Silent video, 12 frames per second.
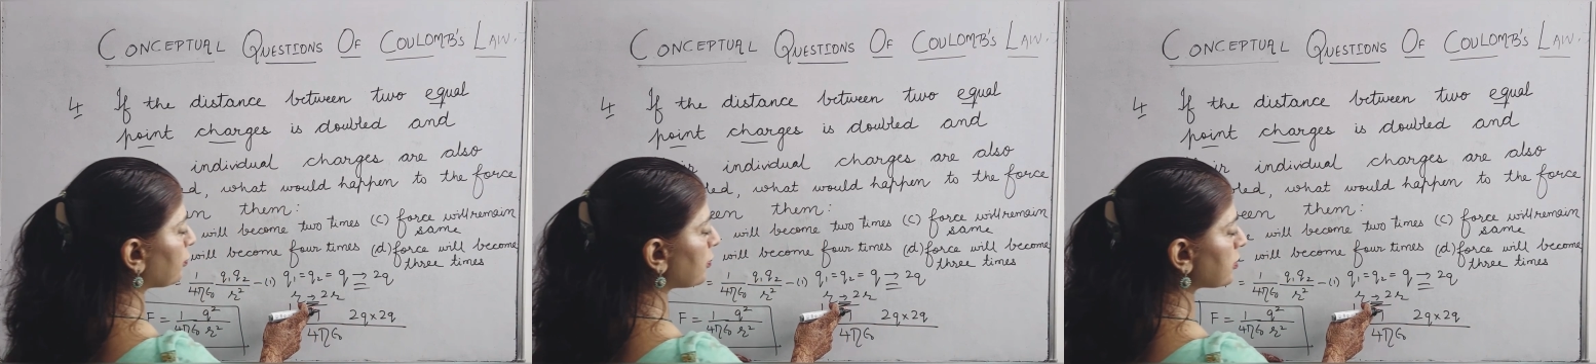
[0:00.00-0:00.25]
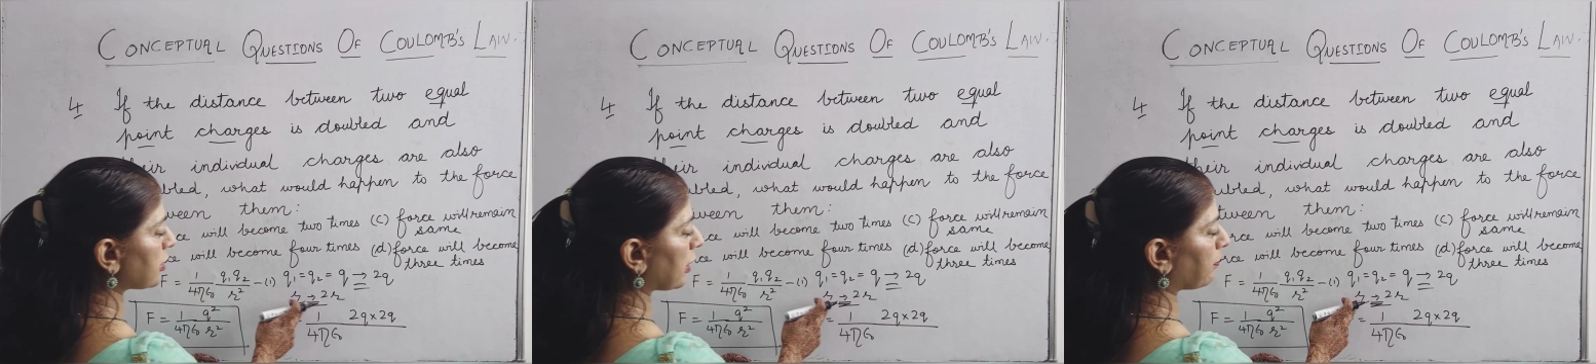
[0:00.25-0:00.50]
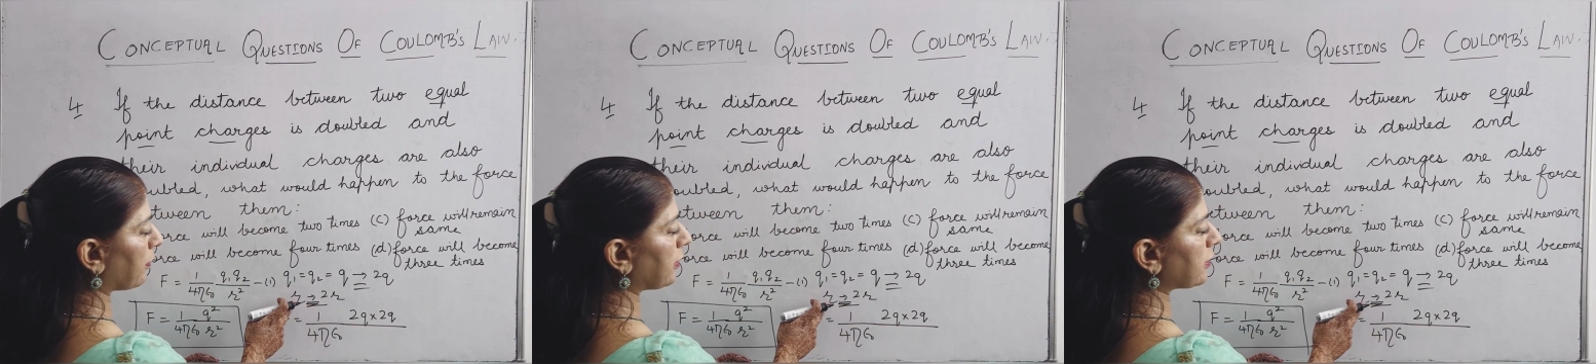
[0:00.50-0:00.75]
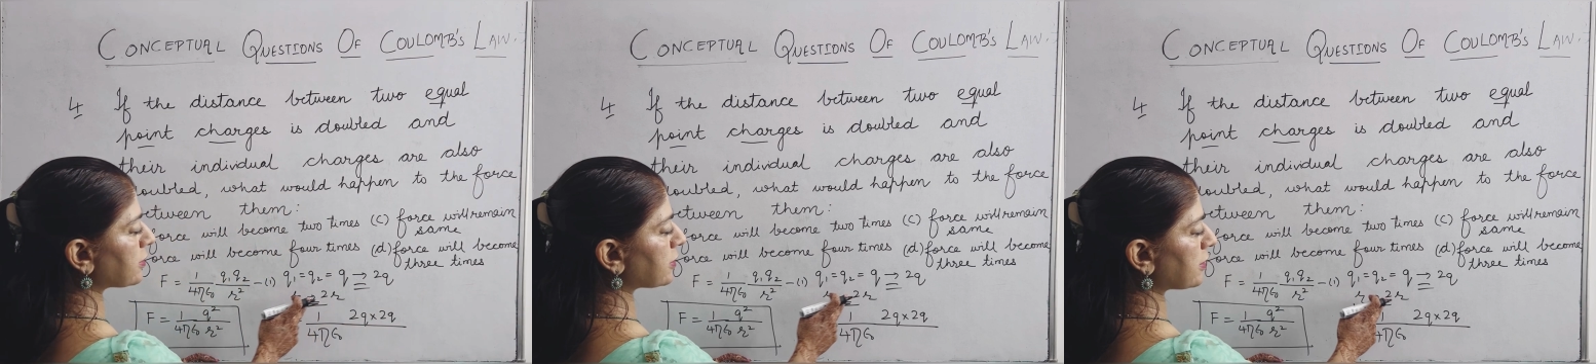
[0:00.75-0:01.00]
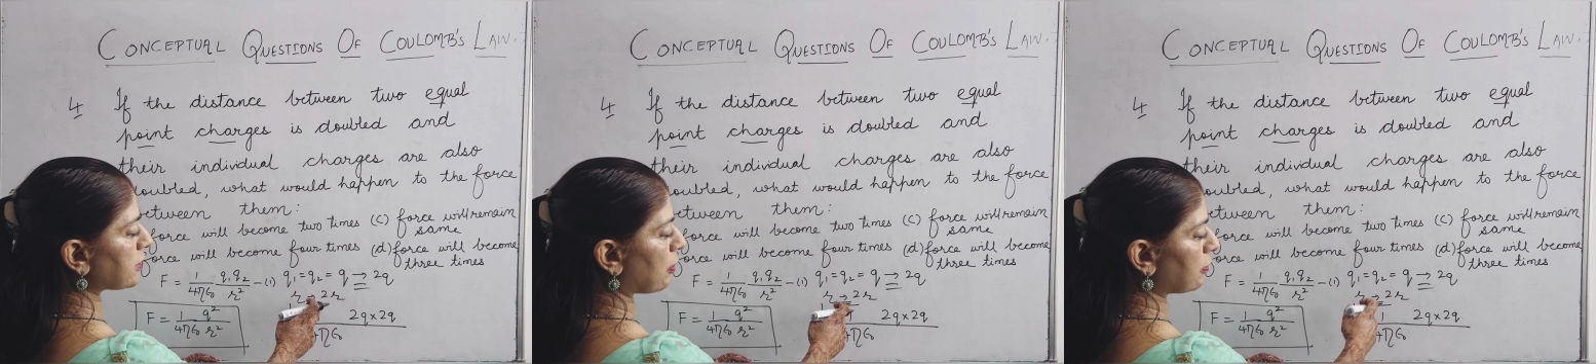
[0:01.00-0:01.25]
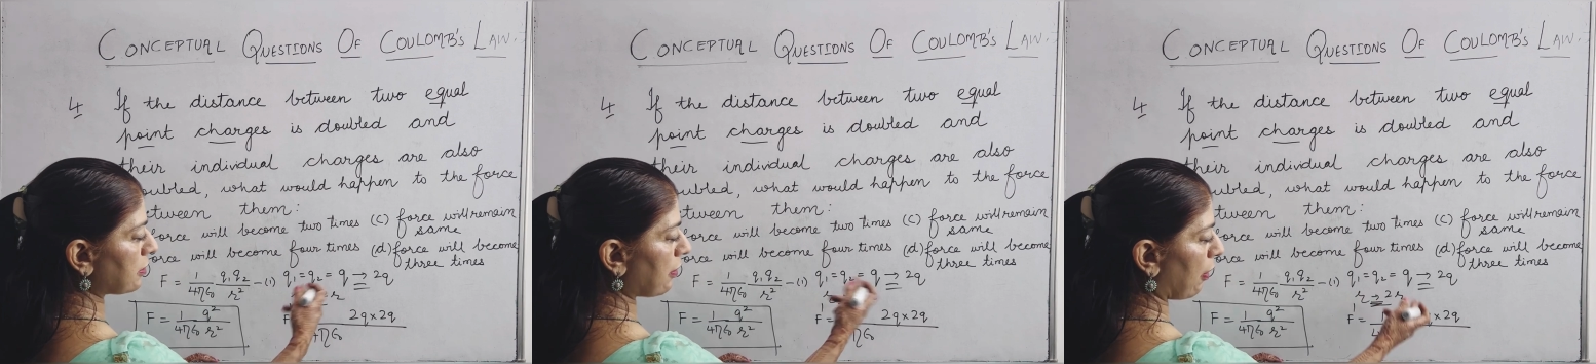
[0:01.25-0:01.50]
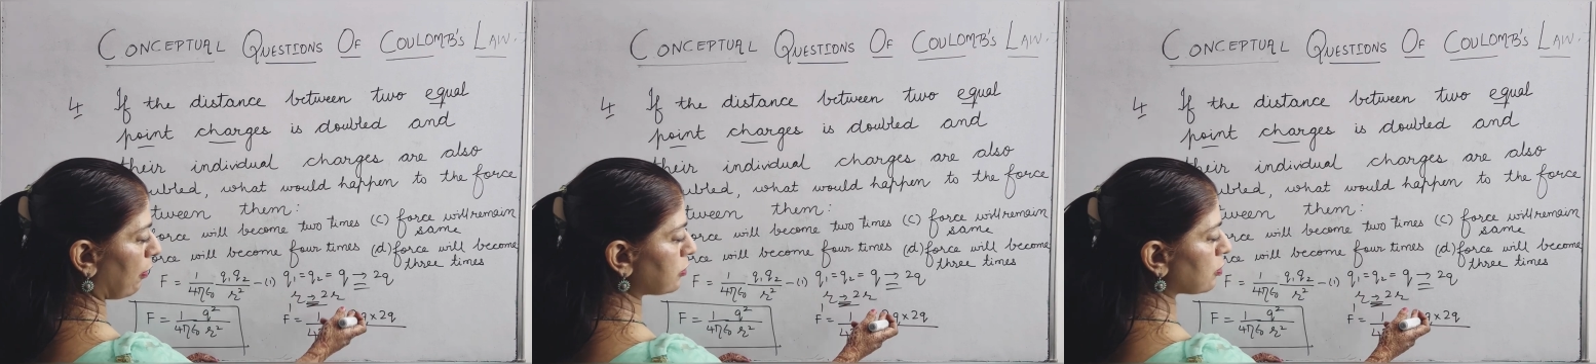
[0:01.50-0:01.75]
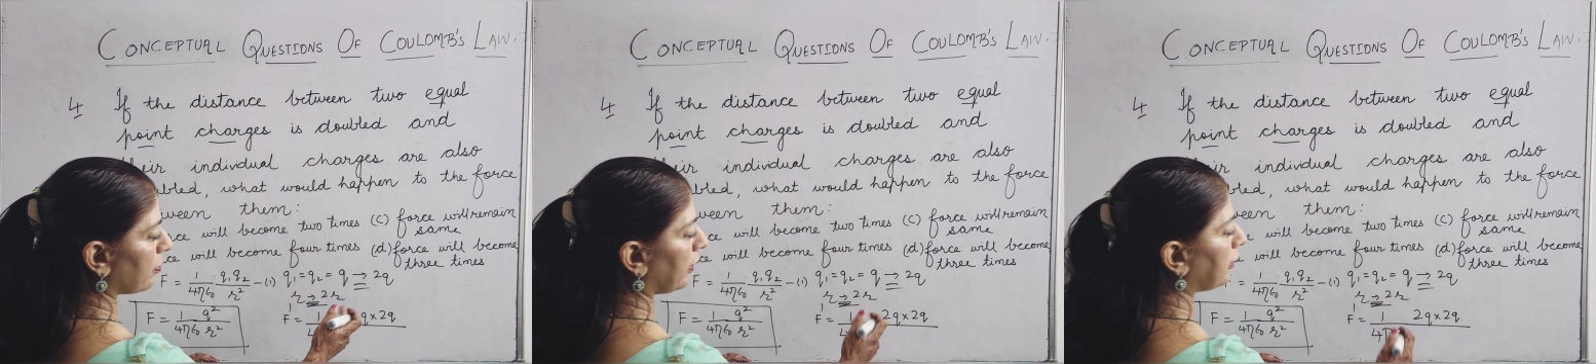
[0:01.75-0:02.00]
to the statement, distance
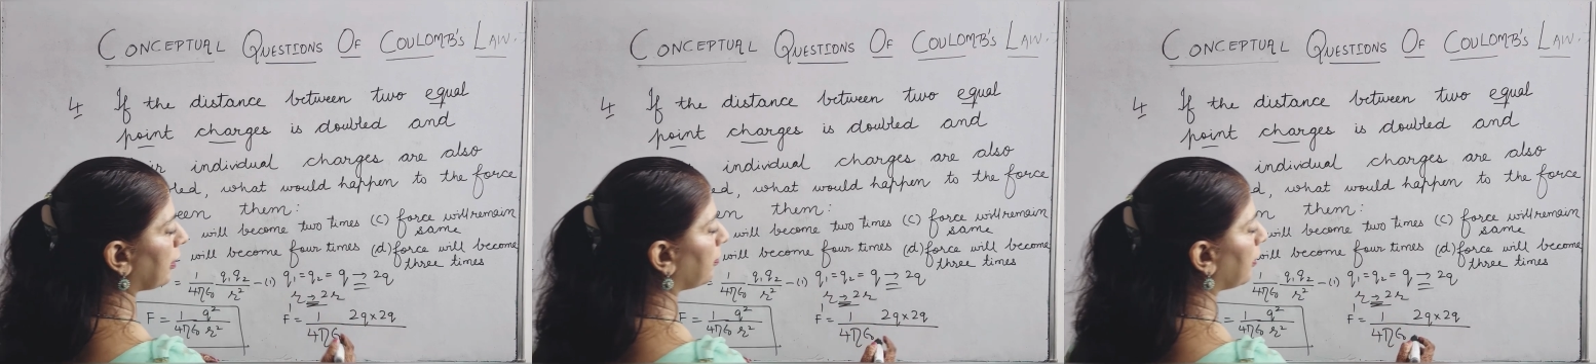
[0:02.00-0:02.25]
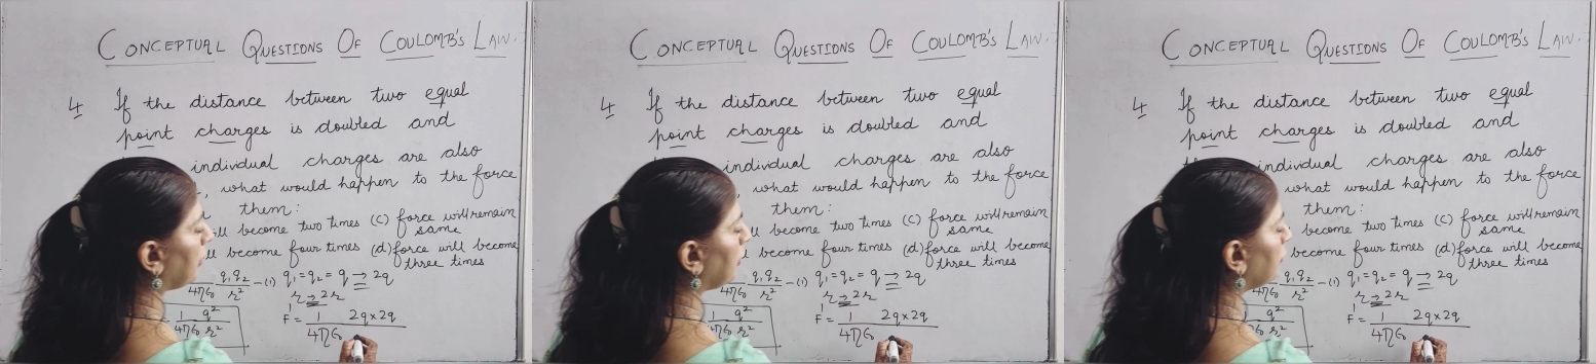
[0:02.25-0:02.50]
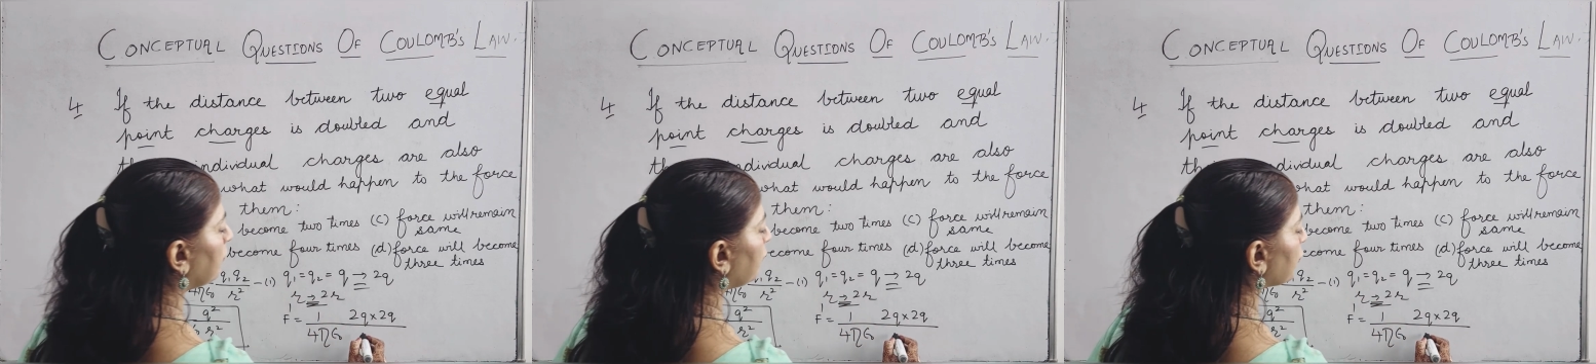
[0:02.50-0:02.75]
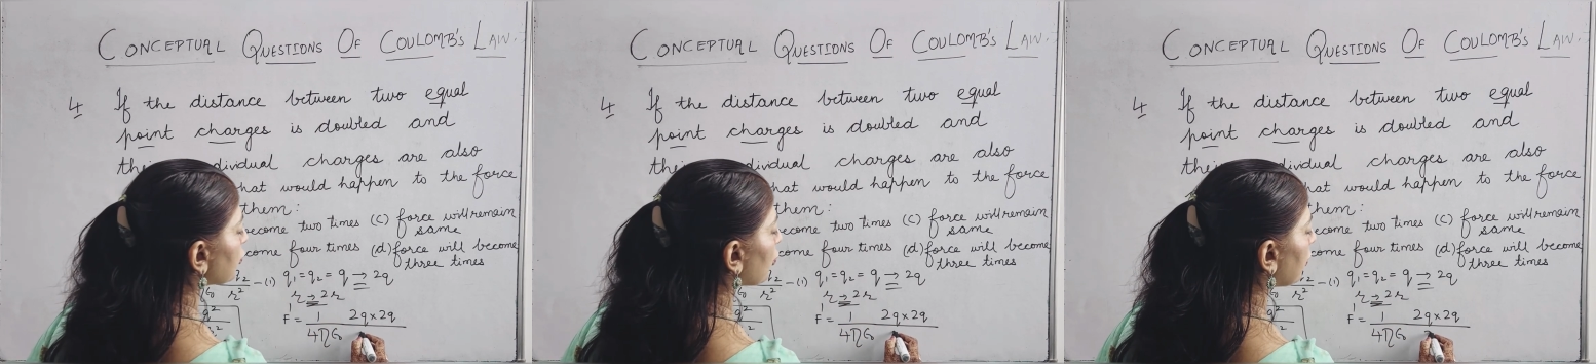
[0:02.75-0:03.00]
also been doubled, so